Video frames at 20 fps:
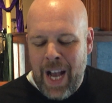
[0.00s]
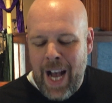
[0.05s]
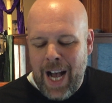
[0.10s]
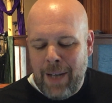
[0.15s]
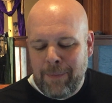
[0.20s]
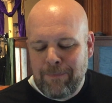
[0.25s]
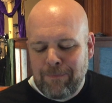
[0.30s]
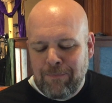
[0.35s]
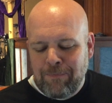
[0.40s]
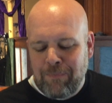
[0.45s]

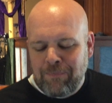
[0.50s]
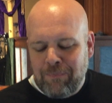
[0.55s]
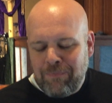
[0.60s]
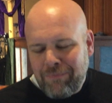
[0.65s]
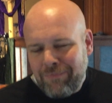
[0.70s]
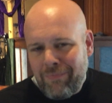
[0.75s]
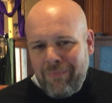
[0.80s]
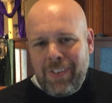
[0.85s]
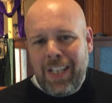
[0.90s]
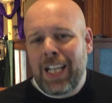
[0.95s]

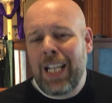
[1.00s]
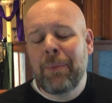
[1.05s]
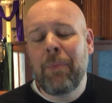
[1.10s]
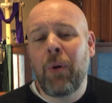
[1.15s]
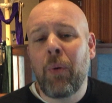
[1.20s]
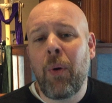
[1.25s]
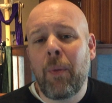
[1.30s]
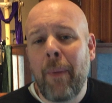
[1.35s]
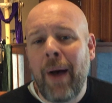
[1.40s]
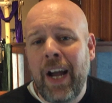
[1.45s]
Let me
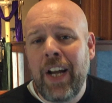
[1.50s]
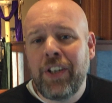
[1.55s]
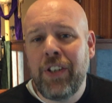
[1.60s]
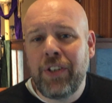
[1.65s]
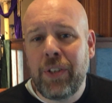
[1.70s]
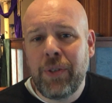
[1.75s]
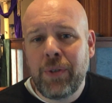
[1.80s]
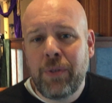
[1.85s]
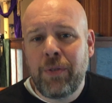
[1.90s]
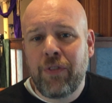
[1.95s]
remind
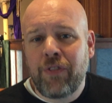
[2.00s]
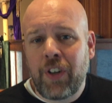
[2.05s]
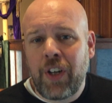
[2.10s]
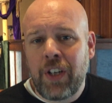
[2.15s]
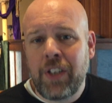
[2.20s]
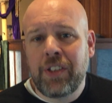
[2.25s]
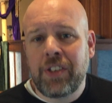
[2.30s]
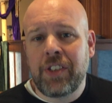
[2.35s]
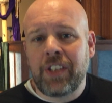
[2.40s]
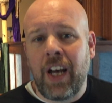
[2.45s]
you
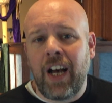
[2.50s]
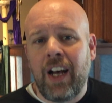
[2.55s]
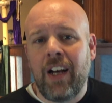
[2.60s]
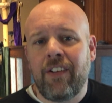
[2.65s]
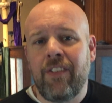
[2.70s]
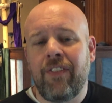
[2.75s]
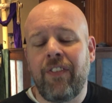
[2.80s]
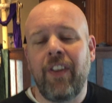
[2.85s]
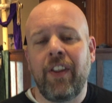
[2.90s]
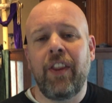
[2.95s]
first
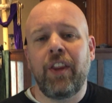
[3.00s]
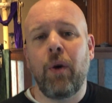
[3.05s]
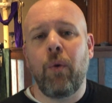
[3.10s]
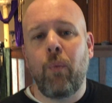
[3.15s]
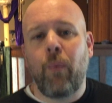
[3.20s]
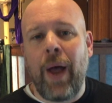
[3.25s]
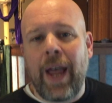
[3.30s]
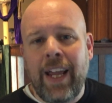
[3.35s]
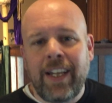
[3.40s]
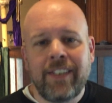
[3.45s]
of the
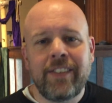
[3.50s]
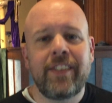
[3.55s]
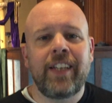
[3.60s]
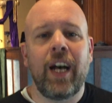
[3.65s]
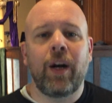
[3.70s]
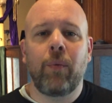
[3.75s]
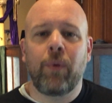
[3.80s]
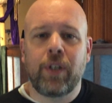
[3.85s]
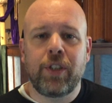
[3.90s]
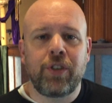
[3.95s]
ways
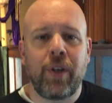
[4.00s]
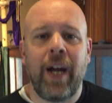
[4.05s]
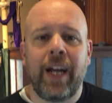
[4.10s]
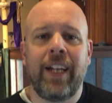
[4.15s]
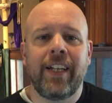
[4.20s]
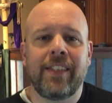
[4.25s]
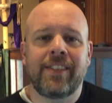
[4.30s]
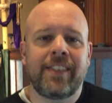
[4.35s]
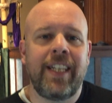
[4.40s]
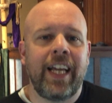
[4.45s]
that we're
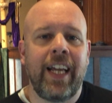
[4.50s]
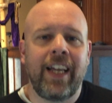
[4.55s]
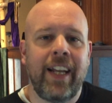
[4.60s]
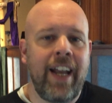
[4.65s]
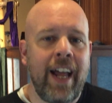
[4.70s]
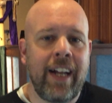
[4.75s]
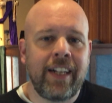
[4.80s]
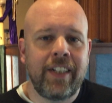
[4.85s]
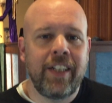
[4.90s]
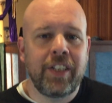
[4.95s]
trying to stay
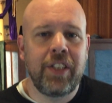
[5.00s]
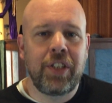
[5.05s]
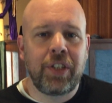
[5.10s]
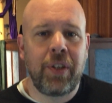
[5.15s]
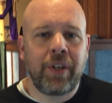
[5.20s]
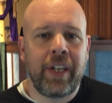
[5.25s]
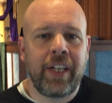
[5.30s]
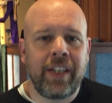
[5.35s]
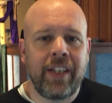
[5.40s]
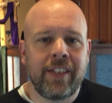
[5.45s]
connected
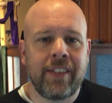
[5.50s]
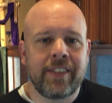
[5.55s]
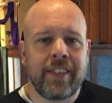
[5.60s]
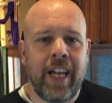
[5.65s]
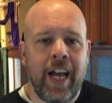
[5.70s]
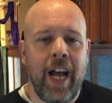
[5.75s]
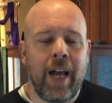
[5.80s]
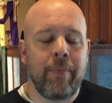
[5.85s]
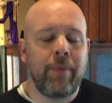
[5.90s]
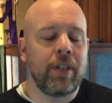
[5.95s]
during this
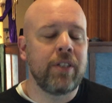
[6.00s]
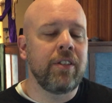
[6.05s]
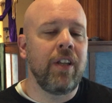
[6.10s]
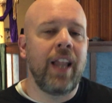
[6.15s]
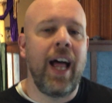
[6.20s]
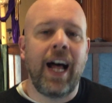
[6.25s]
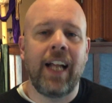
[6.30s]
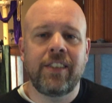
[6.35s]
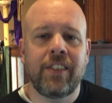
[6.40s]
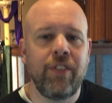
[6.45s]
time. There's
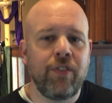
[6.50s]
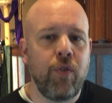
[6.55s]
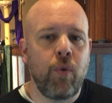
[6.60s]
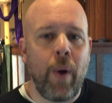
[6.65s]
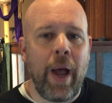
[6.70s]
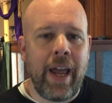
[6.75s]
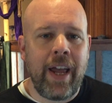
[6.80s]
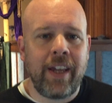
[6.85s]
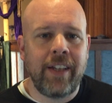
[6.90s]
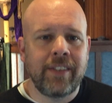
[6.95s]
lots of
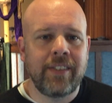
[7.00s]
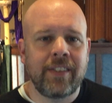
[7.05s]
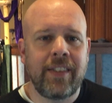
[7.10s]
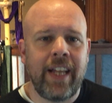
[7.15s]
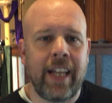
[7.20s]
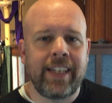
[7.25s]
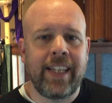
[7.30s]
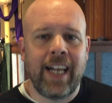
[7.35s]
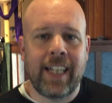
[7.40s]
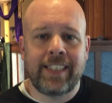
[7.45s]
ways
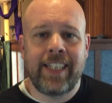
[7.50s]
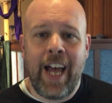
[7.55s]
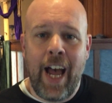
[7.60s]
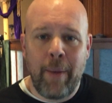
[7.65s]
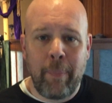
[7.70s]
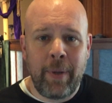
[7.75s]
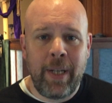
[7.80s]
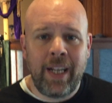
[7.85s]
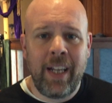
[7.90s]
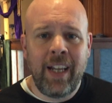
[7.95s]
that that's
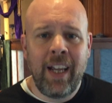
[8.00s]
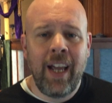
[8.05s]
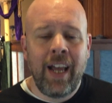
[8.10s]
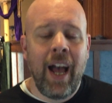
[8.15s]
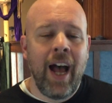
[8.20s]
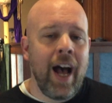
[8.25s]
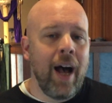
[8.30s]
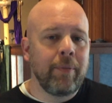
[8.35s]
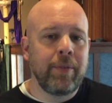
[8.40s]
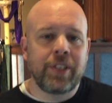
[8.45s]
happening.
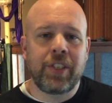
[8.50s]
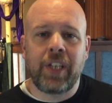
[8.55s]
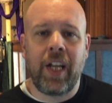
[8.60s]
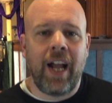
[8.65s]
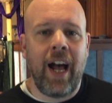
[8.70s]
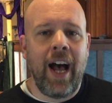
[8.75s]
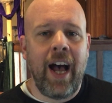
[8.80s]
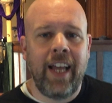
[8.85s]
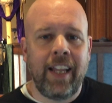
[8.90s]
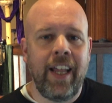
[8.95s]
I'm just going
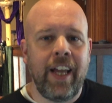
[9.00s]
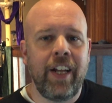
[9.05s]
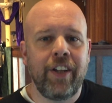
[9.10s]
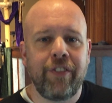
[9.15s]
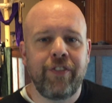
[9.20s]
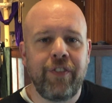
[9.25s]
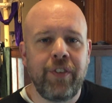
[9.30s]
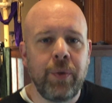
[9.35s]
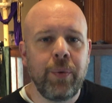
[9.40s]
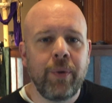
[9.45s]
to highlight a
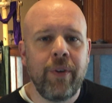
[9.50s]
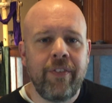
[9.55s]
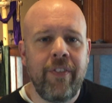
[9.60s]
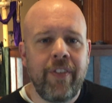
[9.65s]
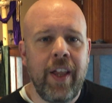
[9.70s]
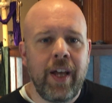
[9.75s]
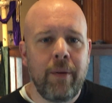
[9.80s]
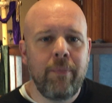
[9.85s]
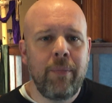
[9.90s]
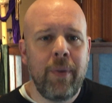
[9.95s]
few of
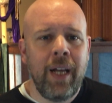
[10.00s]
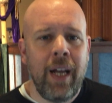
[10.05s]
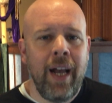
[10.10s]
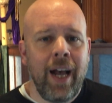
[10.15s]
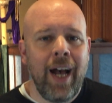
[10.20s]
them.